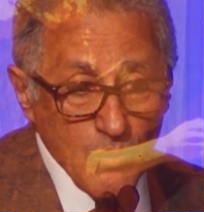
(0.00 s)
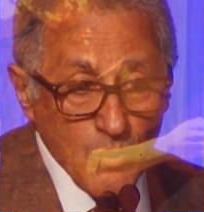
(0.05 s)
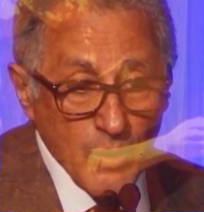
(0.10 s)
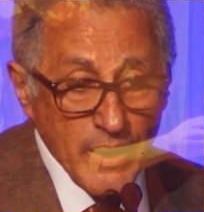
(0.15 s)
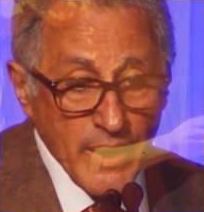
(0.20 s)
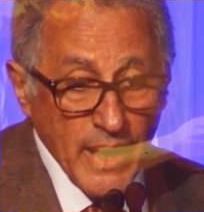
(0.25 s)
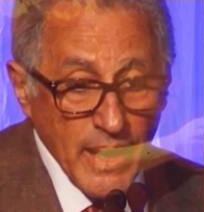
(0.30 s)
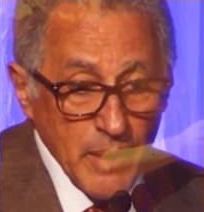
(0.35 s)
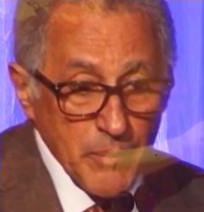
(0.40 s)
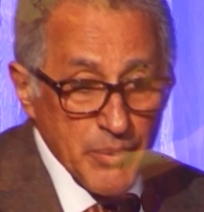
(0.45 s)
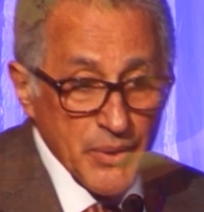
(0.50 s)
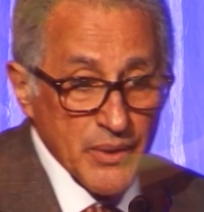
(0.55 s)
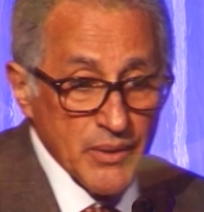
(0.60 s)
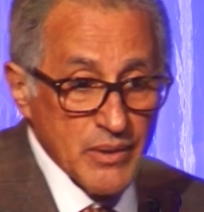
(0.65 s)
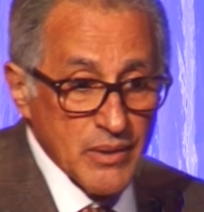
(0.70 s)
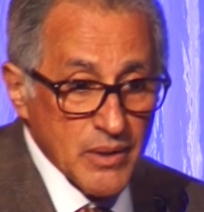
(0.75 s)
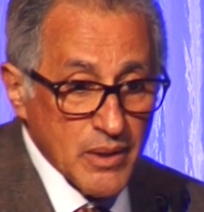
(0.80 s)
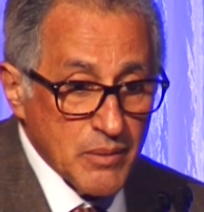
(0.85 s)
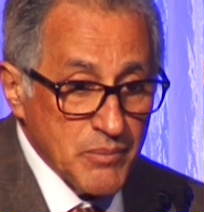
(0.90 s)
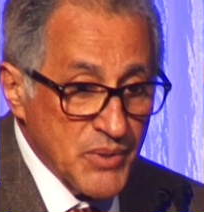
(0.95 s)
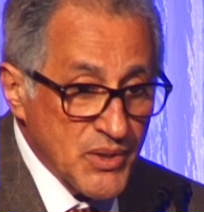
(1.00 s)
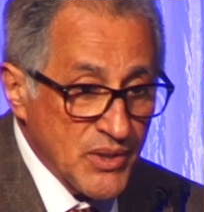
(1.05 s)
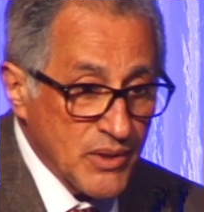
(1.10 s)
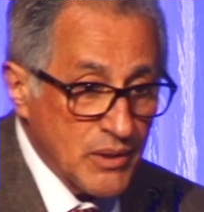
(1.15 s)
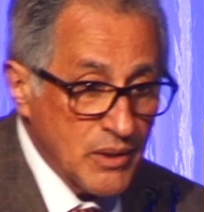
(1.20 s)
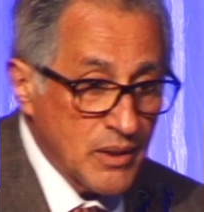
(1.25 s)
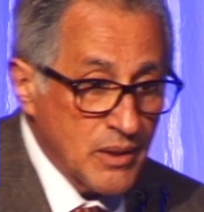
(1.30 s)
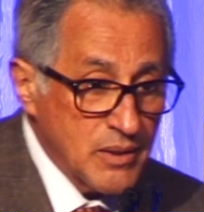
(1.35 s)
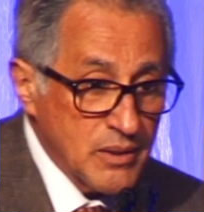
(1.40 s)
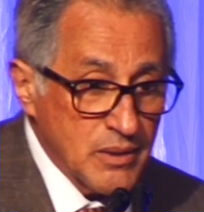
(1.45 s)
What happened, I'm
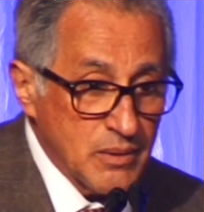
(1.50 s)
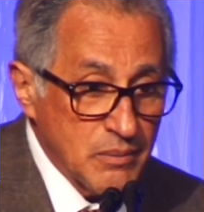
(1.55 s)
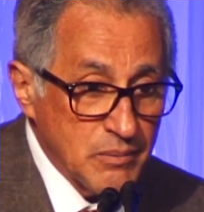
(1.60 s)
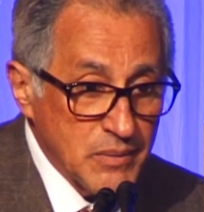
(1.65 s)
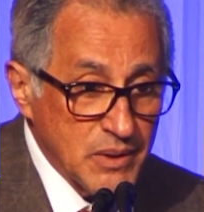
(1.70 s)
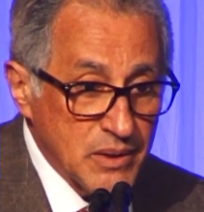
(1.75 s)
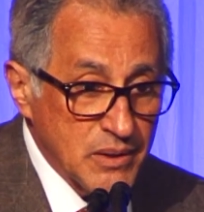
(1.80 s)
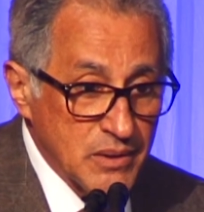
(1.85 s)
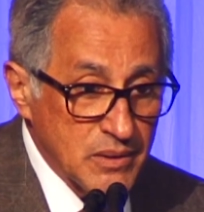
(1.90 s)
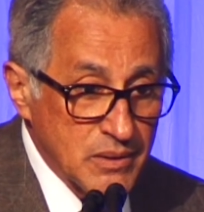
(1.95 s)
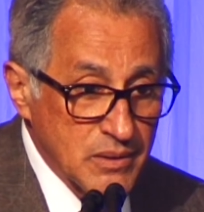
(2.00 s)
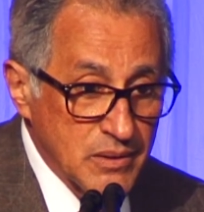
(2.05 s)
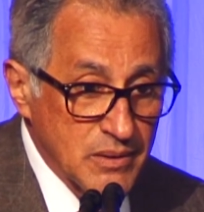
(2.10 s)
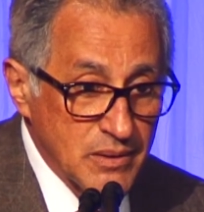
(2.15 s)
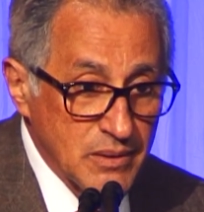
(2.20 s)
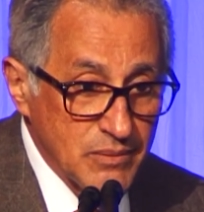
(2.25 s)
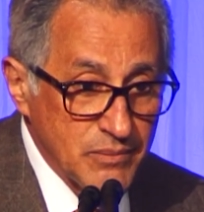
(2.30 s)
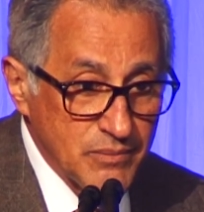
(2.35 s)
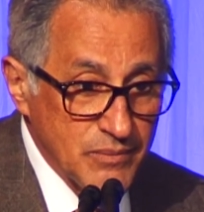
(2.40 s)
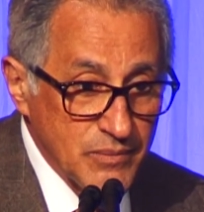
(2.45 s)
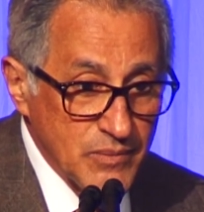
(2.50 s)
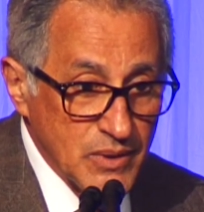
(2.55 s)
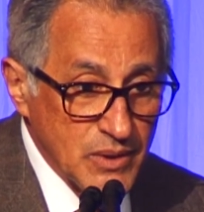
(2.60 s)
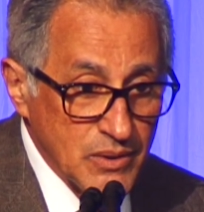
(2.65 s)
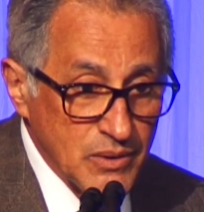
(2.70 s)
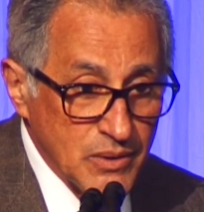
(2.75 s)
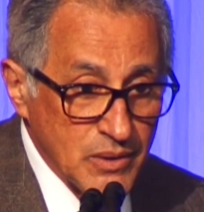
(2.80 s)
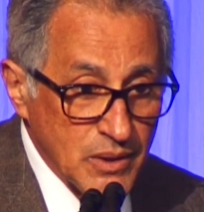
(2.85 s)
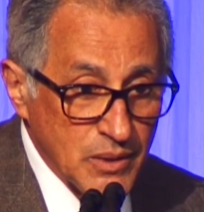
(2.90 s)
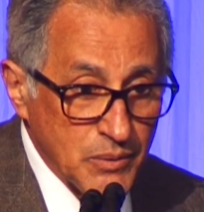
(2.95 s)
sorry, I didn't mean to
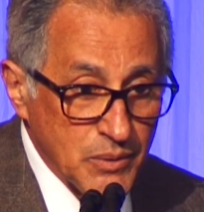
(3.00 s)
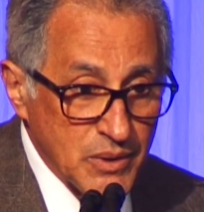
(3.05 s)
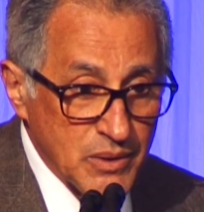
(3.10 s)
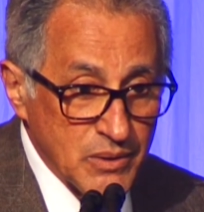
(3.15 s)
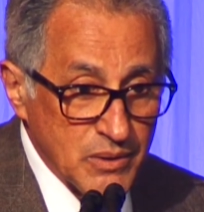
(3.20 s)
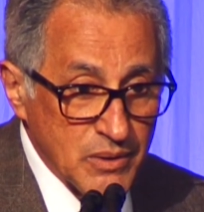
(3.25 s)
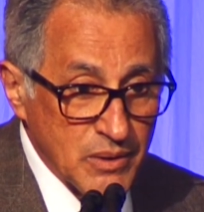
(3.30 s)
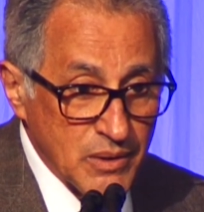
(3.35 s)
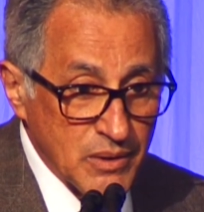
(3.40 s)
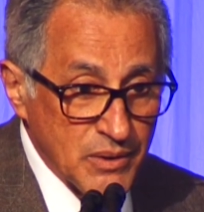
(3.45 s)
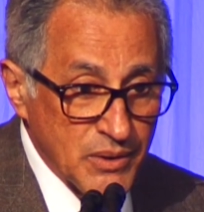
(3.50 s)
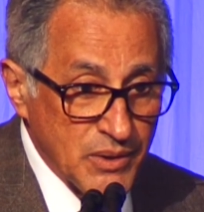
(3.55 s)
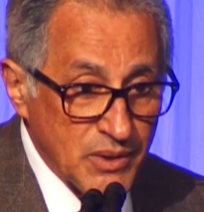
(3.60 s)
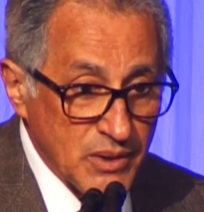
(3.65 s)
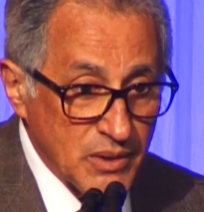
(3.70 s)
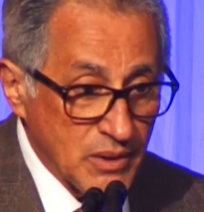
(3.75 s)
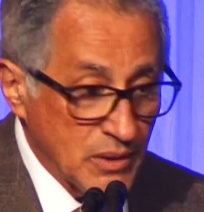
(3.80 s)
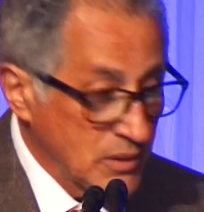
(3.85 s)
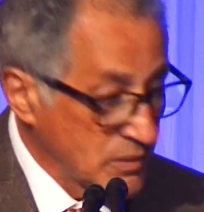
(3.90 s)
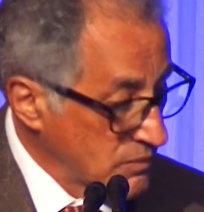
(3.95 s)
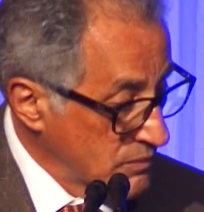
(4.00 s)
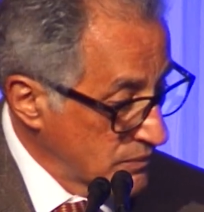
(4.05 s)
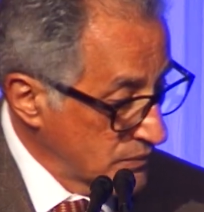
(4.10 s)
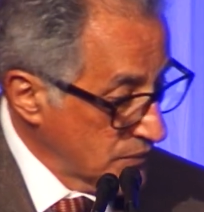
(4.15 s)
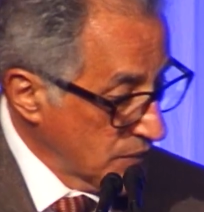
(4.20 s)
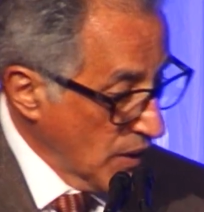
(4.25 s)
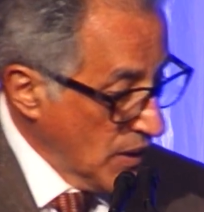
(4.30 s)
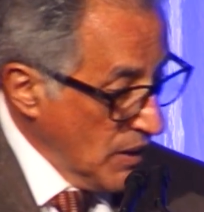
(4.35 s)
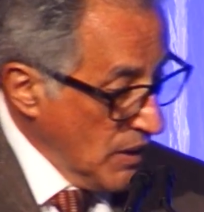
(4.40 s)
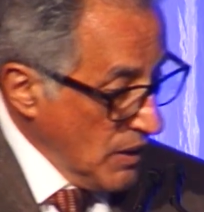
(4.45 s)
do that with your daughter, Sienna.
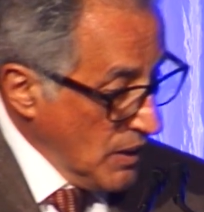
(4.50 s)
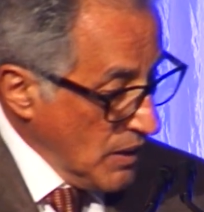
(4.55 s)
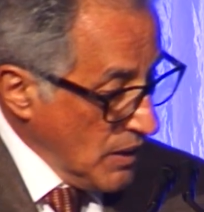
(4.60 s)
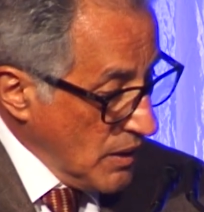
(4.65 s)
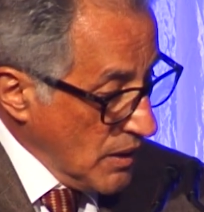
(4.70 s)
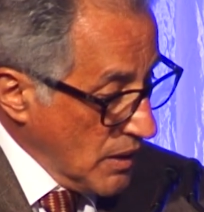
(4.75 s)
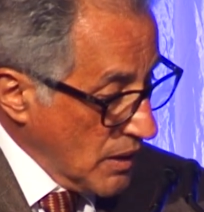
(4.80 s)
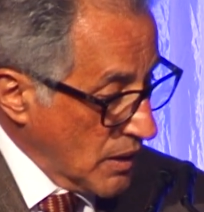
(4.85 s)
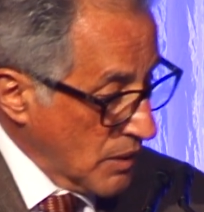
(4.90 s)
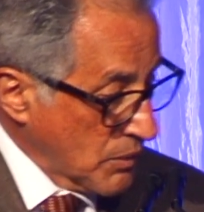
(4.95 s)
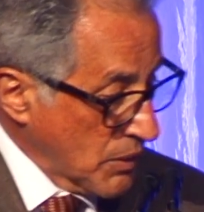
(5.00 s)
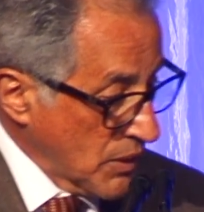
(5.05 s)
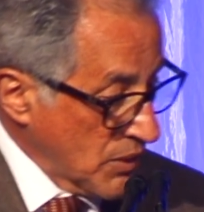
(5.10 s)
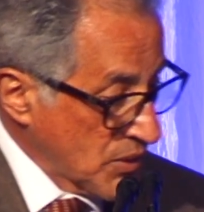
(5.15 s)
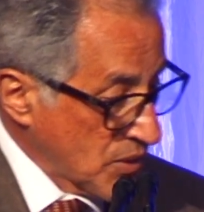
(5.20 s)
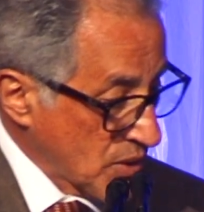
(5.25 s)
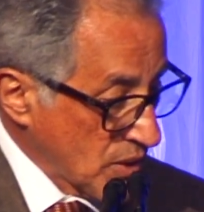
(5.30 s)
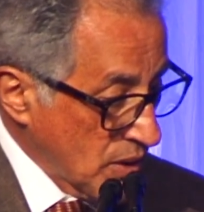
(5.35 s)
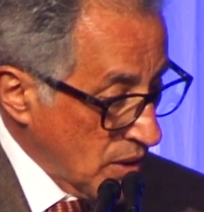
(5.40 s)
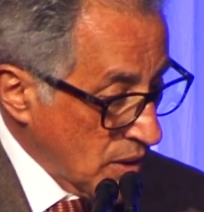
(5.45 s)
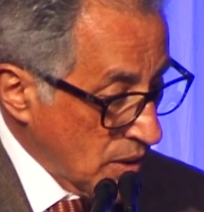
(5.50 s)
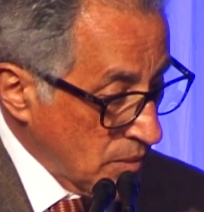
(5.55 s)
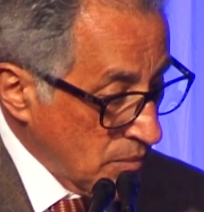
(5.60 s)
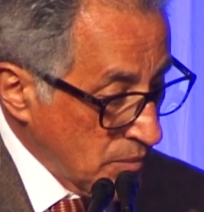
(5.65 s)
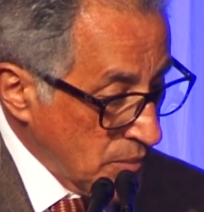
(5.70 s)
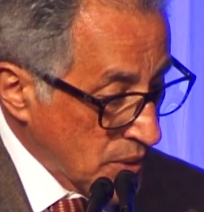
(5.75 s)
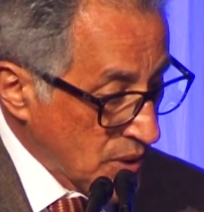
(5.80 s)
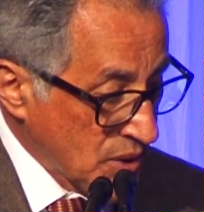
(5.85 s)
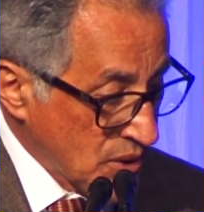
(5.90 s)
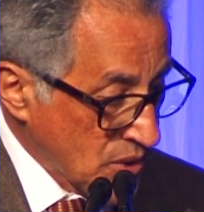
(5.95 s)
Anyways,
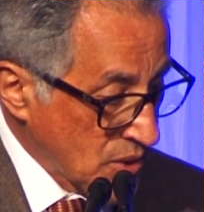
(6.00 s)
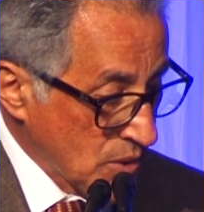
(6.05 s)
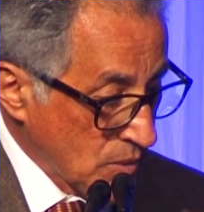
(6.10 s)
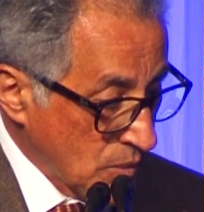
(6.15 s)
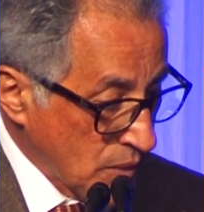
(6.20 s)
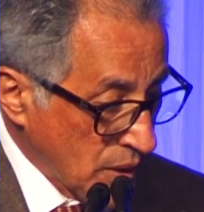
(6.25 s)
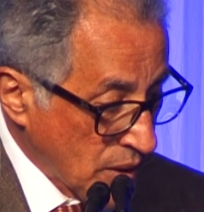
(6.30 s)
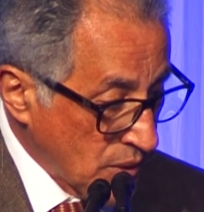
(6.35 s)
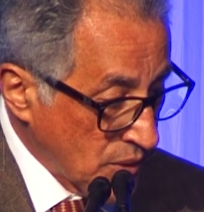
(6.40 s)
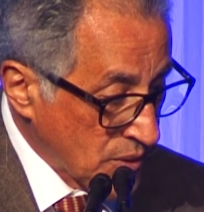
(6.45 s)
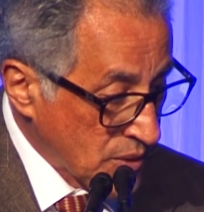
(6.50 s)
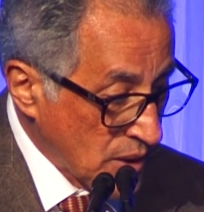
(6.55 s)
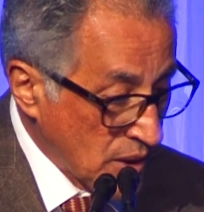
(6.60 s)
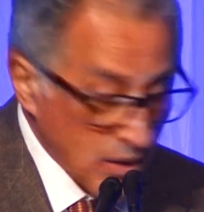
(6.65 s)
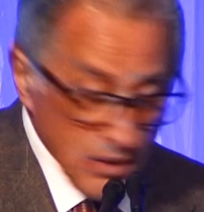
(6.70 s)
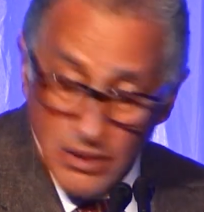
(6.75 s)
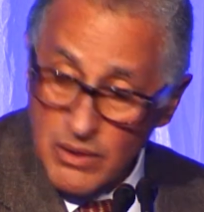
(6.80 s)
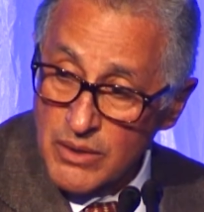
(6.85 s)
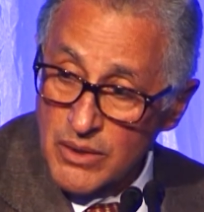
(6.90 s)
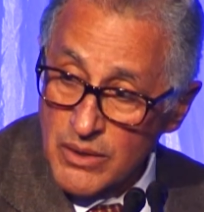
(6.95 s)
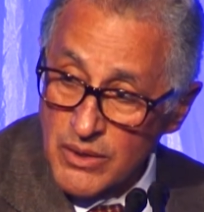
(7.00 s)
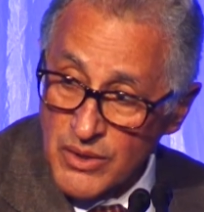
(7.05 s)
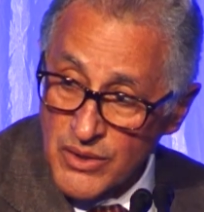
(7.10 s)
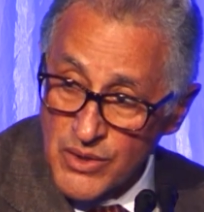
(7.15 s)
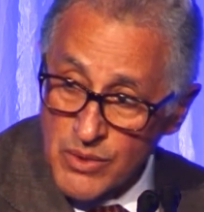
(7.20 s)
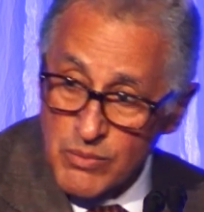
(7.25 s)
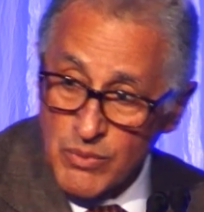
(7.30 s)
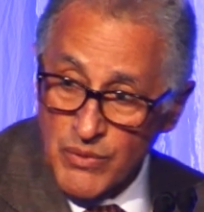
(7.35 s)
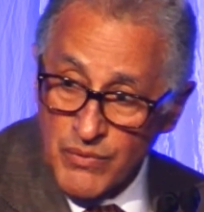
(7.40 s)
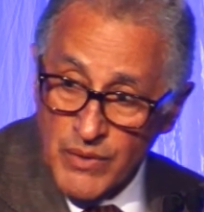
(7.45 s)
but this is what goes on.
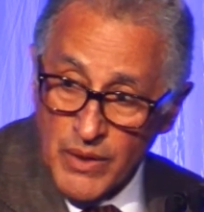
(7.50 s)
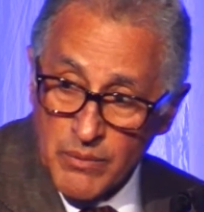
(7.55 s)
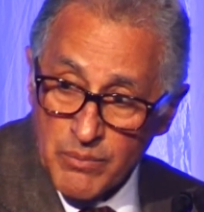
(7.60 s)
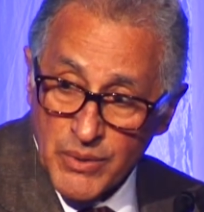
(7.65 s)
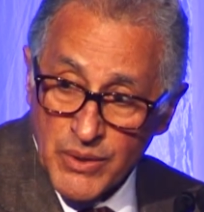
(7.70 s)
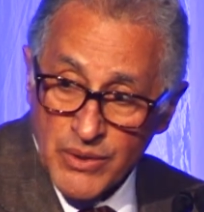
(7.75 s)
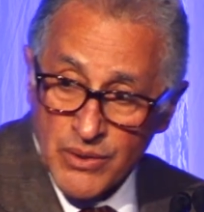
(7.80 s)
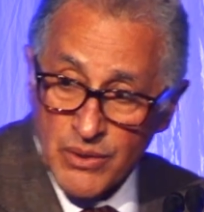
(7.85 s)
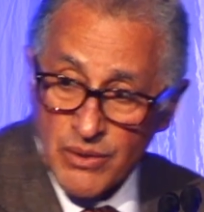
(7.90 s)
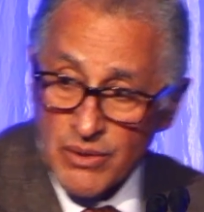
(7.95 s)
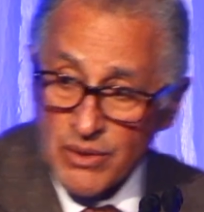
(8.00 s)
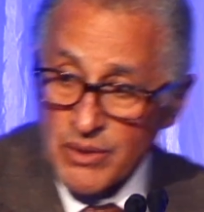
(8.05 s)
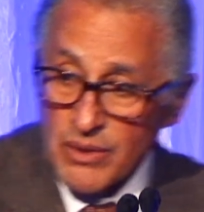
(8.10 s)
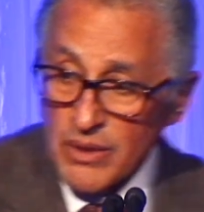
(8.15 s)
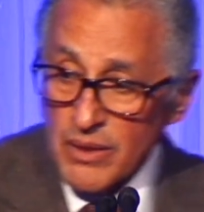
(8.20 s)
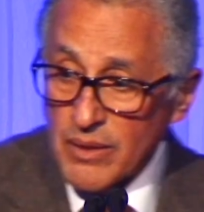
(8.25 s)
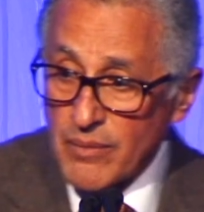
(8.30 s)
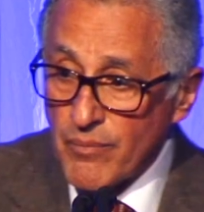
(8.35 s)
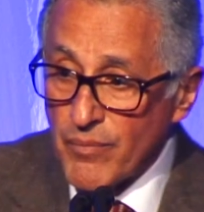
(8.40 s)
Let's move that picture along.